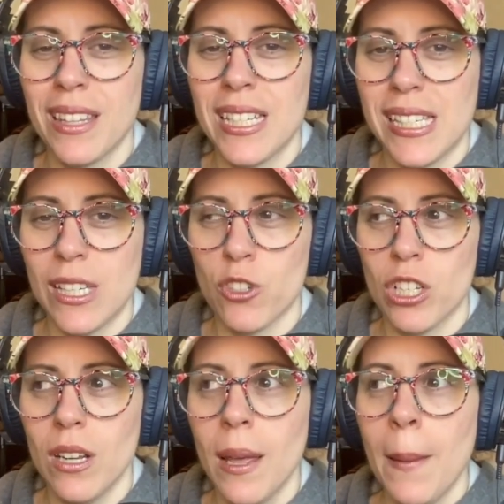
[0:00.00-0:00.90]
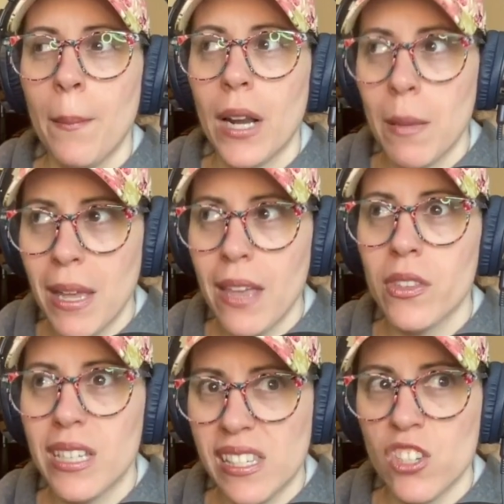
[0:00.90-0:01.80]
decision, but I made
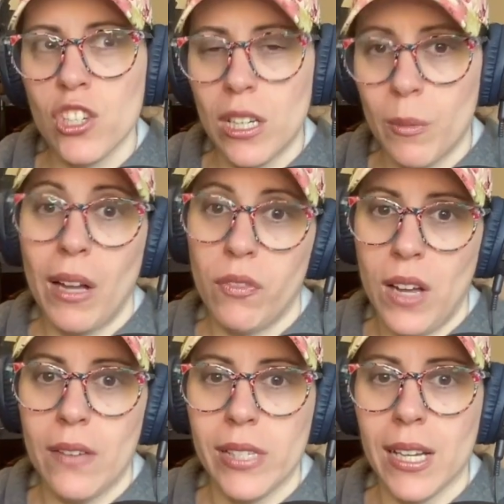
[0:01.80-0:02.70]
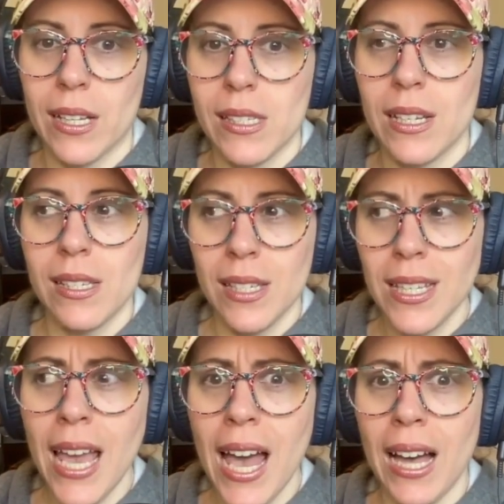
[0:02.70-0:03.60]
the decision in about 5 seconds. And I said,
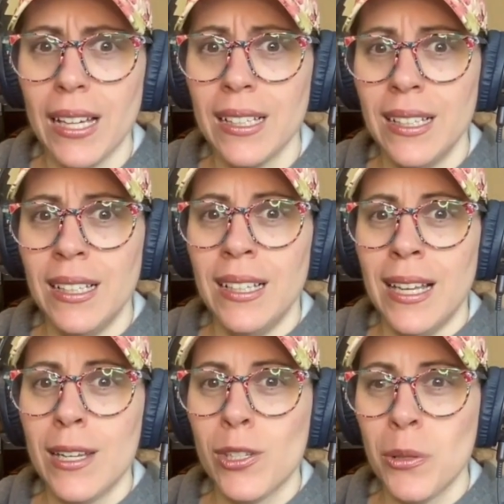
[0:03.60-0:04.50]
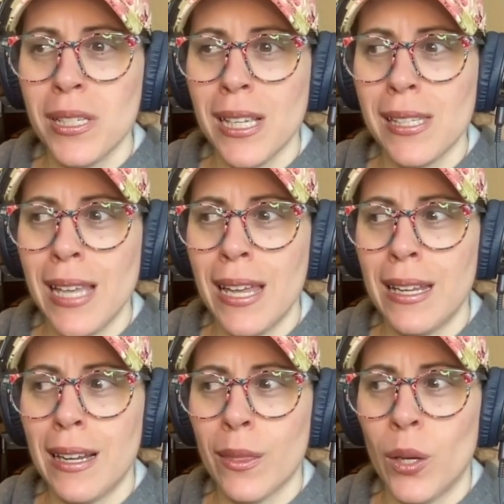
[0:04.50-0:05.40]
yeah. And as soon as I said
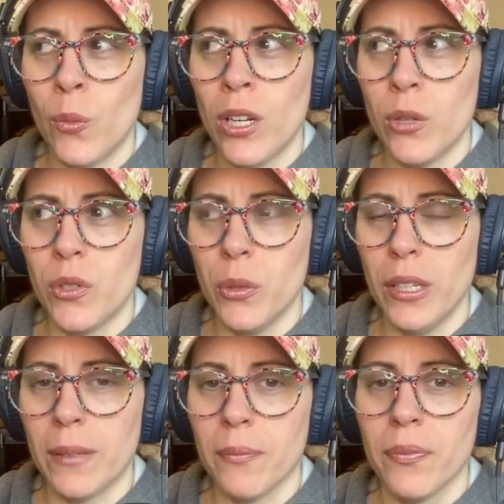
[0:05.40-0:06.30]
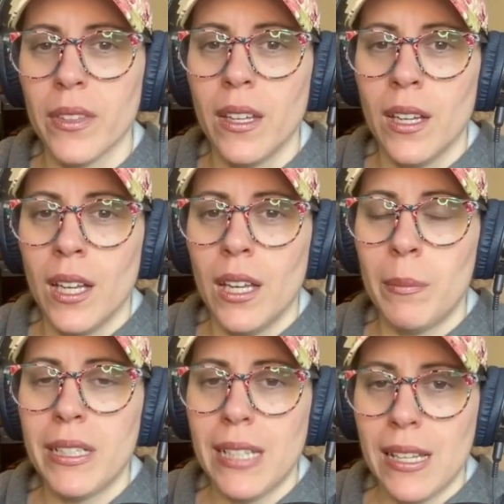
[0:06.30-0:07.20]
it, I thought, what are you doing?
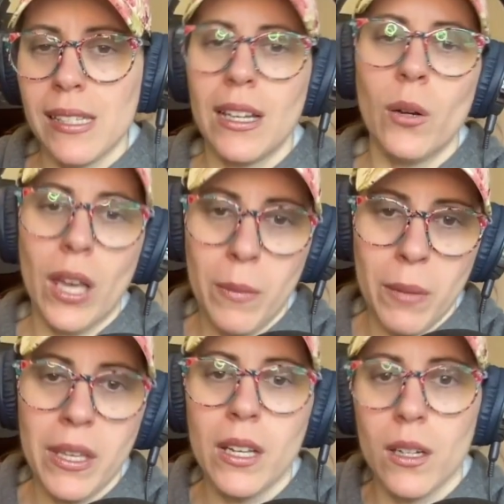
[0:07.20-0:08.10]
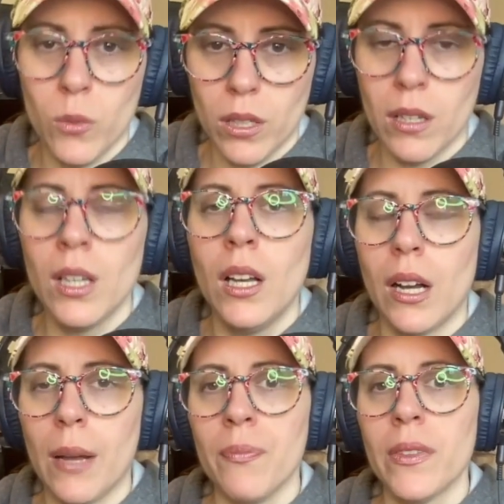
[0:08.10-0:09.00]
And my dad said, okay, meet me here. We'll go.
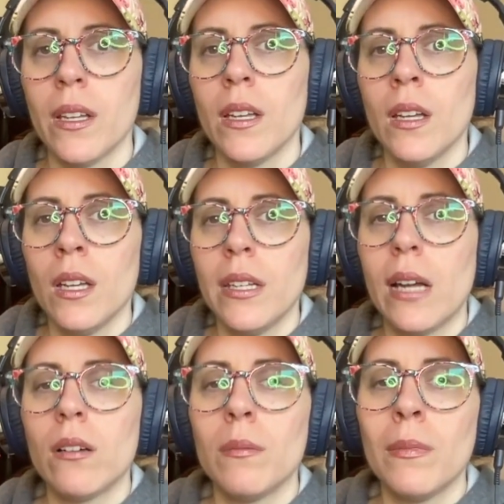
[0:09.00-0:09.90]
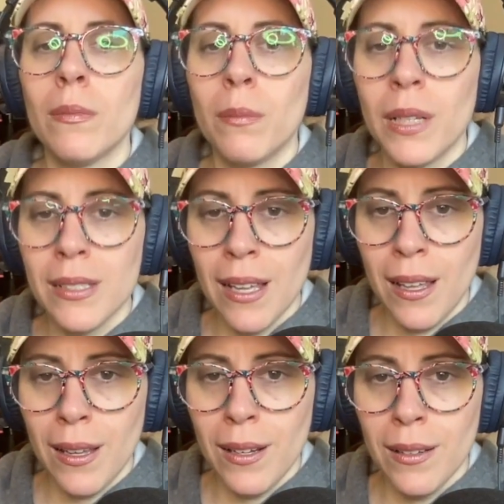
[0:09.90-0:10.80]
Okay. Now, my
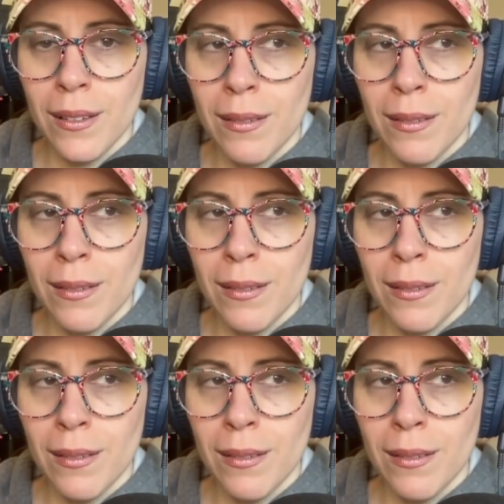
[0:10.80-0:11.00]
dad